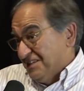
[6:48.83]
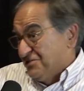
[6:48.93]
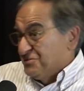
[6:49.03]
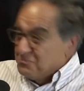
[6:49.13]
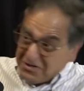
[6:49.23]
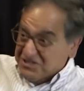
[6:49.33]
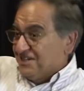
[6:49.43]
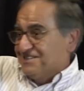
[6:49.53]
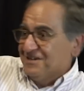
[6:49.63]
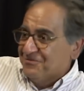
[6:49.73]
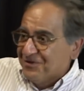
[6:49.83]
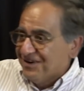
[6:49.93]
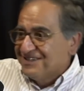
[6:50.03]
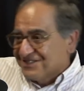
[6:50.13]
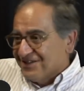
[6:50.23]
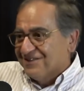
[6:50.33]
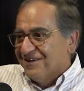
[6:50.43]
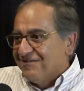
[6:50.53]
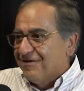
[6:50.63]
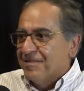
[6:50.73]
So it's much less than one. It's not
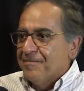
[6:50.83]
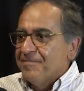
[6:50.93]
one.